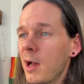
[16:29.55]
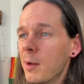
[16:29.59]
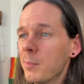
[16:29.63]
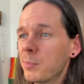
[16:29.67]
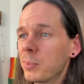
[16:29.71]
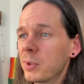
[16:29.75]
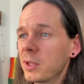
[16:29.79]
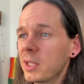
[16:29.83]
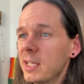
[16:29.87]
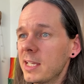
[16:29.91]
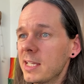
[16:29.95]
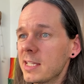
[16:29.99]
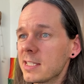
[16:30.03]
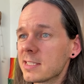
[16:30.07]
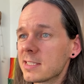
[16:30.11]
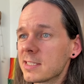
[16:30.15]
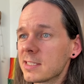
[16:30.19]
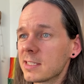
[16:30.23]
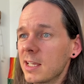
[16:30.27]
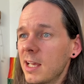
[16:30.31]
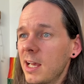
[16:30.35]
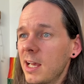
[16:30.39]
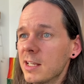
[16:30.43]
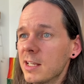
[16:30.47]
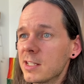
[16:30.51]
Please
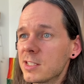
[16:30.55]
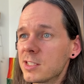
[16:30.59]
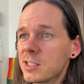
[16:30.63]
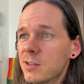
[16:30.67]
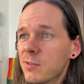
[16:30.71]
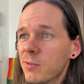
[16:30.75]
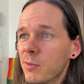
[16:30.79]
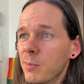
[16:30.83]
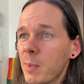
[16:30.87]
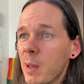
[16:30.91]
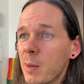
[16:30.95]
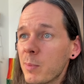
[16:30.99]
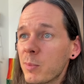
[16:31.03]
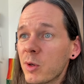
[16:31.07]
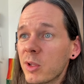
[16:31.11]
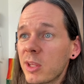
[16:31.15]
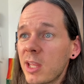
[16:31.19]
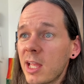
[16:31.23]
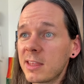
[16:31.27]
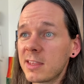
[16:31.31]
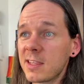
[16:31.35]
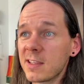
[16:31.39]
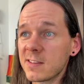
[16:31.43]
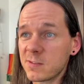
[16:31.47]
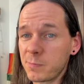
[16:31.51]
remember
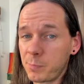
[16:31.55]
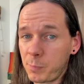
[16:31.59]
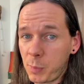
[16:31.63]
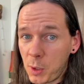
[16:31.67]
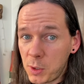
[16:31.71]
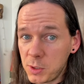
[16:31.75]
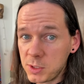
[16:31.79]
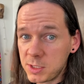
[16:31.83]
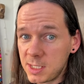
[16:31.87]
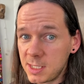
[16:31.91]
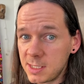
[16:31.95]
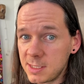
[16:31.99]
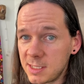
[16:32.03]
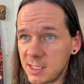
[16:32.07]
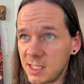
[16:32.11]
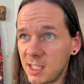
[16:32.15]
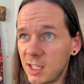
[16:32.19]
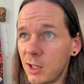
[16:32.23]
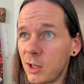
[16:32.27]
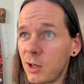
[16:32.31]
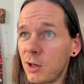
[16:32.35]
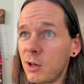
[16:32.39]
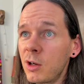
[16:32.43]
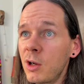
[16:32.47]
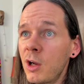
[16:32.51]
that this post is
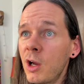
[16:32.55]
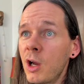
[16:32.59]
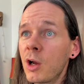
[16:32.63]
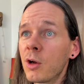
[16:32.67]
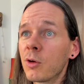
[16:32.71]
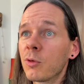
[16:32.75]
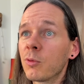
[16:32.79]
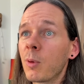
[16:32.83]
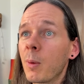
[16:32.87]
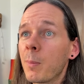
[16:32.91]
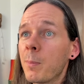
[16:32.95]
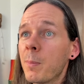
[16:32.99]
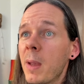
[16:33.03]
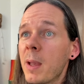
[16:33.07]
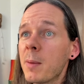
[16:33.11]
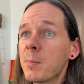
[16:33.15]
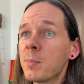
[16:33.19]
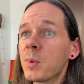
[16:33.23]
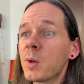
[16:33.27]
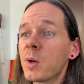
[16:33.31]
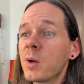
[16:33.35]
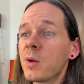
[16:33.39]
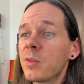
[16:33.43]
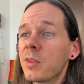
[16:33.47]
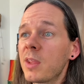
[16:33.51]
here.
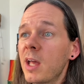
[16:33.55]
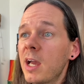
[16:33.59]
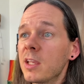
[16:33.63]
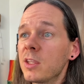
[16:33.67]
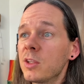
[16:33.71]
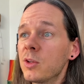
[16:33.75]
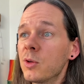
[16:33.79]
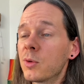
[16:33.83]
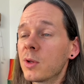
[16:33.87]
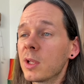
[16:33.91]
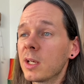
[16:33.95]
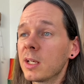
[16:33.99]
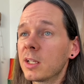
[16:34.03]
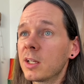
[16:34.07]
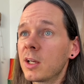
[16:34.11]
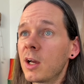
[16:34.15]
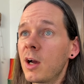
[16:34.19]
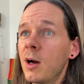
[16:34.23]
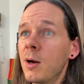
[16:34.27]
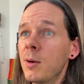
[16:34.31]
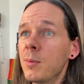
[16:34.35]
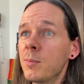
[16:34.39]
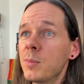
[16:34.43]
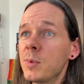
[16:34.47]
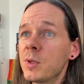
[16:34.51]
Remember that you can
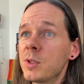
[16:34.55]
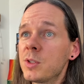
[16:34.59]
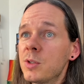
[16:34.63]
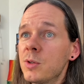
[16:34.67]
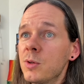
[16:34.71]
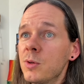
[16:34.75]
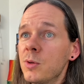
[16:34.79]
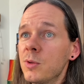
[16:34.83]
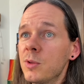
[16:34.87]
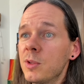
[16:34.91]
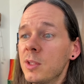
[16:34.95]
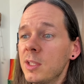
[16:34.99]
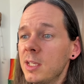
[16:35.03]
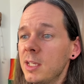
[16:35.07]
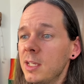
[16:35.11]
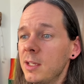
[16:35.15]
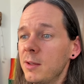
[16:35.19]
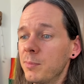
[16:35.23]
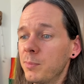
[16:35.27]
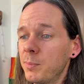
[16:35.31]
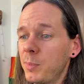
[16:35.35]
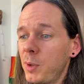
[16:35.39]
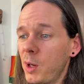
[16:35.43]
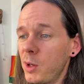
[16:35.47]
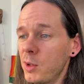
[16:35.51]
come to the
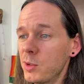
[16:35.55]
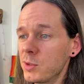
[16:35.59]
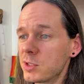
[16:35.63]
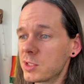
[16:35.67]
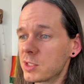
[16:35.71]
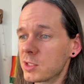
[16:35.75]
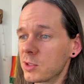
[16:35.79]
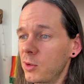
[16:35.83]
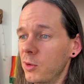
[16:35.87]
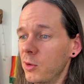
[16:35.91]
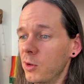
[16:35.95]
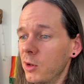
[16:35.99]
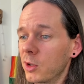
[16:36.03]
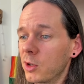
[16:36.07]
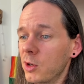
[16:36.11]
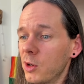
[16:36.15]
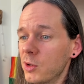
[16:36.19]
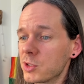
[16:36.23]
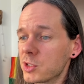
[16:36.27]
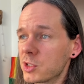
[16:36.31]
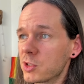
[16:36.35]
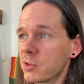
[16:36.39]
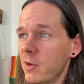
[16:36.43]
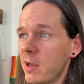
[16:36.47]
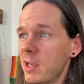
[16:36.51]
post or go
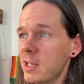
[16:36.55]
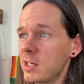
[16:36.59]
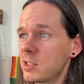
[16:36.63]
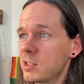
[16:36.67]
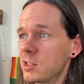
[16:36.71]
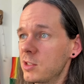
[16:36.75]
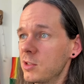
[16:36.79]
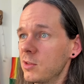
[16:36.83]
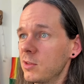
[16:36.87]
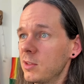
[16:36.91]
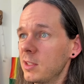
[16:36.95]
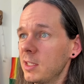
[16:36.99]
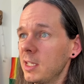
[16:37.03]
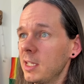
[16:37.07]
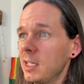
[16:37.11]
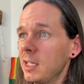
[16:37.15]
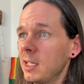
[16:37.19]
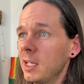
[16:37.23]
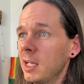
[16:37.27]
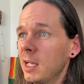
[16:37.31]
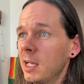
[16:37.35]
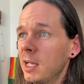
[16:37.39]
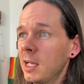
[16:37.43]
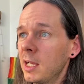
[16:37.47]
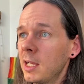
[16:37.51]
straight to the
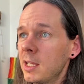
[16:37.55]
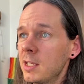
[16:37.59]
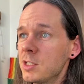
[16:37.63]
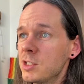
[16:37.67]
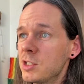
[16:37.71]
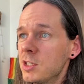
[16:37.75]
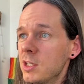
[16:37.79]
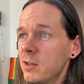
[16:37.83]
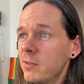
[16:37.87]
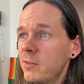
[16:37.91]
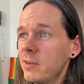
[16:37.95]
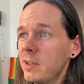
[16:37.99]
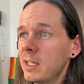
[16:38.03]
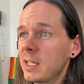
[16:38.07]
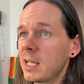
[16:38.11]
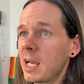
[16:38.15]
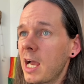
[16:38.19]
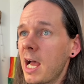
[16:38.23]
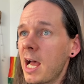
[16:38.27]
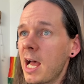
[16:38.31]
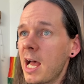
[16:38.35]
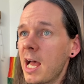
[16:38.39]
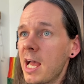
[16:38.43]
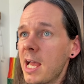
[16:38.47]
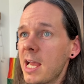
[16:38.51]
GV
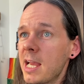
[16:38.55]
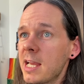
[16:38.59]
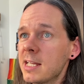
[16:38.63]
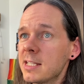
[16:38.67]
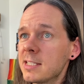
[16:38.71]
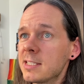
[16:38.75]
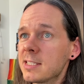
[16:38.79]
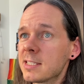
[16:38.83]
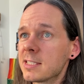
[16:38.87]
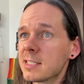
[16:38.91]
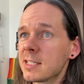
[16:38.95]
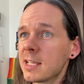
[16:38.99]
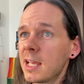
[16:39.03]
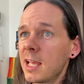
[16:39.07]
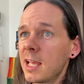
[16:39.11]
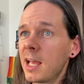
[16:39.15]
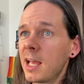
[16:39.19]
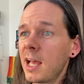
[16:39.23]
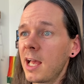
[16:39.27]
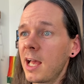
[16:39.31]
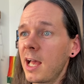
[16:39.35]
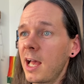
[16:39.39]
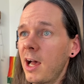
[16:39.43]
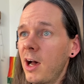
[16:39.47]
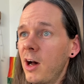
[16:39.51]
guides
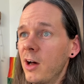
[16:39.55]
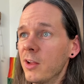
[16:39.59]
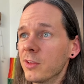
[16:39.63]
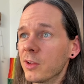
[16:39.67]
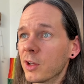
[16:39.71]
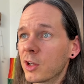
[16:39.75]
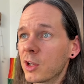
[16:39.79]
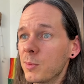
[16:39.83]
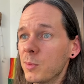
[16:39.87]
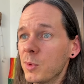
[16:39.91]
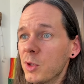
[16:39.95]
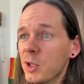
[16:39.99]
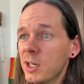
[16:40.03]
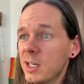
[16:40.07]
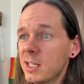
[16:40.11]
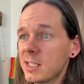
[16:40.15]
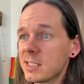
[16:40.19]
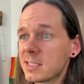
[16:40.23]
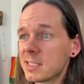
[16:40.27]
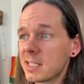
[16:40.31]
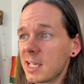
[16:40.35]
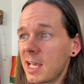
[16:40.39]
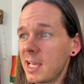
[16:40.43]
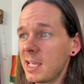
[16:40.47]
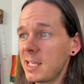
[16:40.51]
on the community
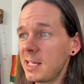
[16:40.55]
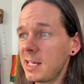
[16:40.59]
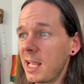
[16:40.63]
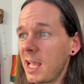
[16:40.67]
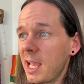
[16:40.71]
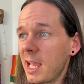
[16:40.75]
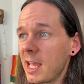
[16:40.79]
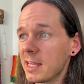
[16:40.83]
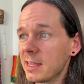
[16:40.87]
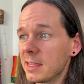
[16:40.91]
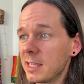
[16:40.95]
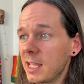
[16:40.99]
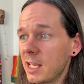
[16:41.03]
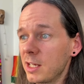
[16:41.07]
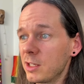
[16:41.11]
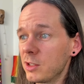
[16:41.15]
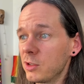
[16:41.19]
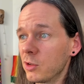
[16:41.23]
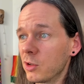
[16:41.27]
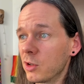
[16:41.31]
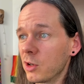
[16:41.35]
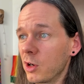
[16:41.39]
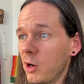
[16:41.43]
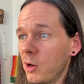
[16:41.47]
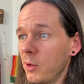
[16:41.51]
site. And then you
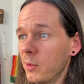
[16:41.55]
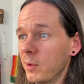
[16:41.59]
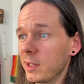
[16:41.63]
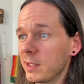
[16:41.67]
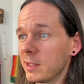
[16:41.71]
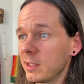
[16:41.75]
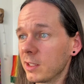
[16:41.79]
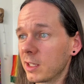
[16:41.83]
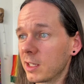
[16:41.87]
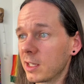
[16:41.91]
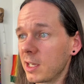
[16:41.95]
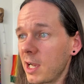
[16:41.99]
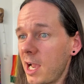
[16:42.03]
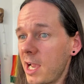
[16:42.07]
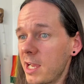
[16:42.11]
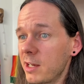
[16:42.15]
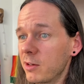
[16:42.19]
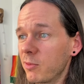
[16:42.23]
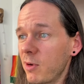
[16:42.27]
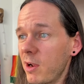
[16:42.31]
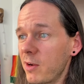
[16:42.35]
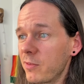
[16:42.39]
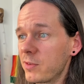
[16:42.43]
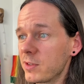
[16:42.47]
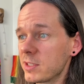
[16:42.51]
go in the guide
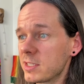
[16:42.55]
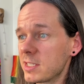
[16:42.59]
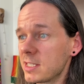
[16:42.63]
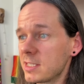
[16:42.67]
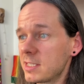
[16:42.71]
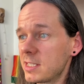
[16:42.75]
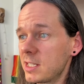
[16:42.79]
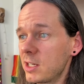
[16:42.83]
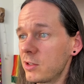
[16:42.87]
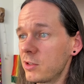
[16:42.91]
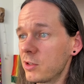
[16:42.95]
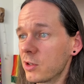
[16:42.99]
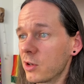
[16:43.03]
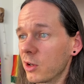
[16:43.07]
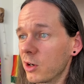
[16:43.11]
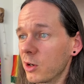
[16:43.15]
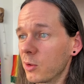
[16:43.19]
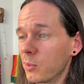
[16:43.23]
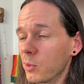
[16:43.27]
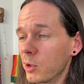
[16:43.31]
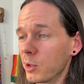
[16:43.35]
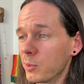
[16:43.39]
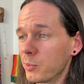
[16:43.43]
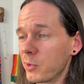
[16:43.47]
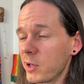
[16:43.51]
references here, you go to
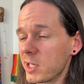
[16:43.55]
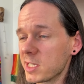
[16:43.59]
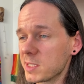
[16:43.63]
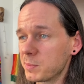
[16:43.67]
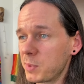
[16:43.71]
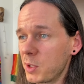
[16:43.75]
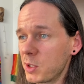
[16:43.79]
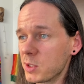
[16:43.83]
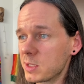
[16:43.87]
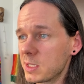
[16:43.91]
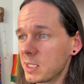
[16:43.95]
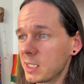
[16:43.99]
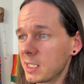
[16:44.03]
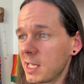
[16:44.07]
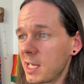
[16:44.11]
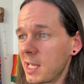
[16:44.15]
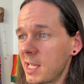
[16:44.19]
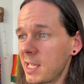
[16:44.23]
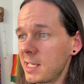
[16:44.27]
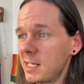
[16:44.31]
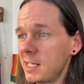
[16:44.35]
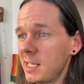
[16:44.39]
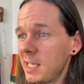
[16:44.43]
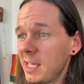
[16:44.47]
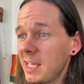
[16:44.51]
WordPress posting
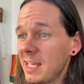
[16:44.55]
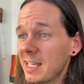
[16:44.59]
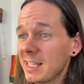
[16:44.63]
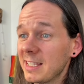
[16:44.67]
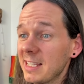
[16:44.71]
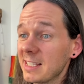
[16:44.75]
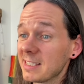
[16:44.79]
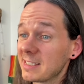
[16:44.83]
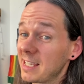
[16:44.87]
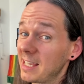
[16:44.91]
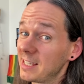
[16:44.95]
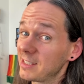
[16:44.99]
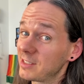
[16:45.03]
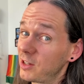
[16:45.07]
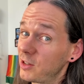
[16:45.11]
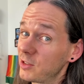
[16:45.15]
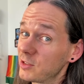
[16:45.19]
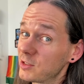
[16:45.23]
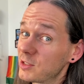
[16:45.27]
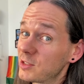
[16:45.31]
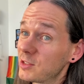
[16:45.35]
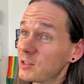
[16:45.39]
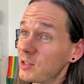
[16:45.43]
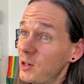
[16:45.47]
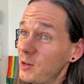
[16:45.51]
guide. This has
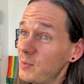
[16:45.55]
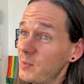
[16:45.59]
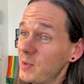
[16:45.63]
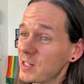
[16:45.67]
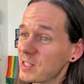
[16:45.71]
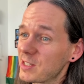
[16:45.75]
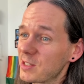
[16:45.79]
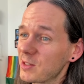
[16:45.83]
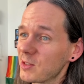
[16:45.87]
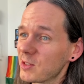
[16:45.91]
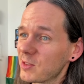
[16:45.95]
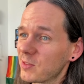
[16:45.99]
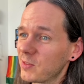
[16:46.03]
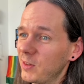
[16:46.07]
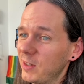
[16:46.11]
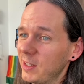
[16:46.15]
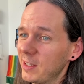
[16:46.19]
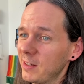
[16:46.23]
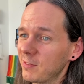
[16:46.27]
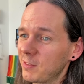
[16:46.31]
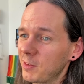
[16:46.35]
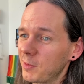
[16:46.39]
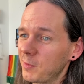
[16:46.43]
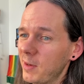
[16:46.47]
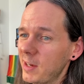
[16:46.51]
so much useful
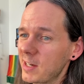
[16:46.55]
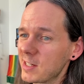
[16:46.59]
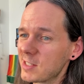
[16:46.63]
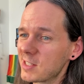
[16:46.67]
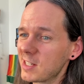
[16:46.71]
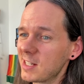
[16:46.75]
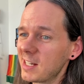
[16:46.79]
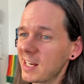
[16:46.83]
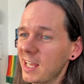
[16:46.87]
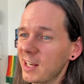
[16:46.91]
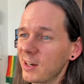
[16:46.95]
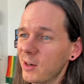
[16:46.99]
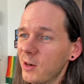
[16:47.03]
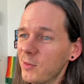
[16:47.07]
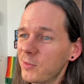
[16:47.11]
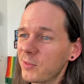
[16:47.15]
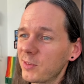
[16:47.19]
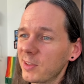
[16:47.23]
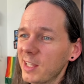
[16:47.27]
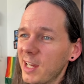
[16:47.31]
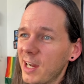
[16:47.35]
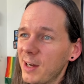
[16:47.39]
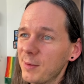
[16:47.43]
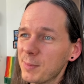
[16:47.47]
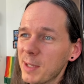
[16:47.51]
information, and
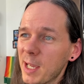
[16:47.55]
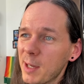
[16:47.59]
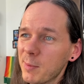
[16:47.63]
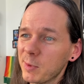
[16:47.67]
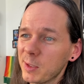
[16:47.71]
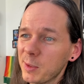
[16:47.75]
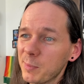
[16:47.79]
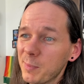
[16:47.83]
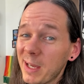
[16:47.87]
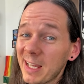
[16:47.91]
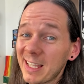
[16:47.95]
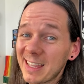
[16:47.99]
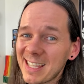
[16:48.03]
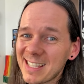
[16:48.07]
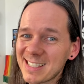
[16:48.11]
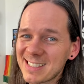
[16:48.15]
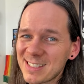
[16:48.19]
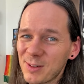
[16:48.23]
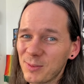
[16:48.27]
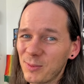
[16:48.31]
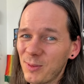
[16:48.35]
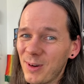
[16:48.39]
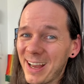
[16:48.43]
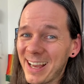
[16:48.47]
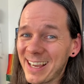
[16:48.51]
hopefully I'll be able to make this a
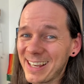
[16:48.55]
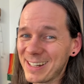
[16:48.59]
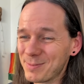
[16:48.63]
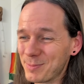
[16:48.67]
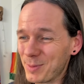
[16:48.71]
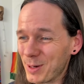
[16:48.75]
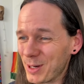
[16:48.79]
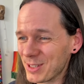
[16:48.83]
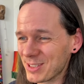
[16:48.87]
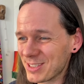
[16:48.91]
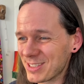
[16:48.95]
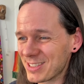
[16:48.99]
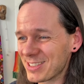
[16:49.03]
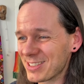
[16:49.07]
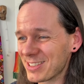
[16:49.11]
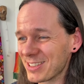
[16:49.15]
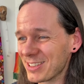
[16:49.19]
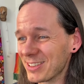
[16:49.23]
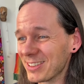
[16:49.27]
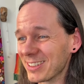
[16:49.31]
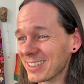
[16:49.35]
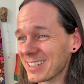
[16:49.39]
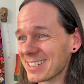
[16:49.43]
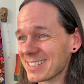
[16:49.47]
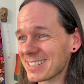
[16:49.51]
wide post
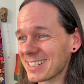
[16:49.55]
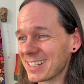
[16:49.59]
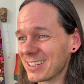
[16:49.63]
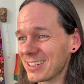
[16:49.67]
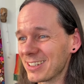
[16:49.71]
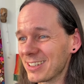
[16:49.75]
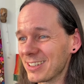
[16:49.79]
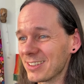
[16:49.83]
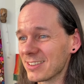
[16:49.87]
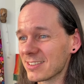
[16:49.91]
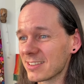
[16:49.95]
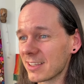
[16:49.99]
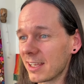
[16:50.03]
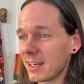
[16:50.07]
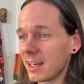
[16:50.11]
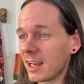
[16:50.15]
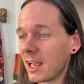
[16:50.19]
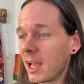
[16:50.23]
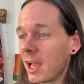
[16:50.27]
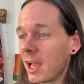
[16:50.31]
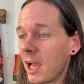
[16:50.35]
soon because I could use it.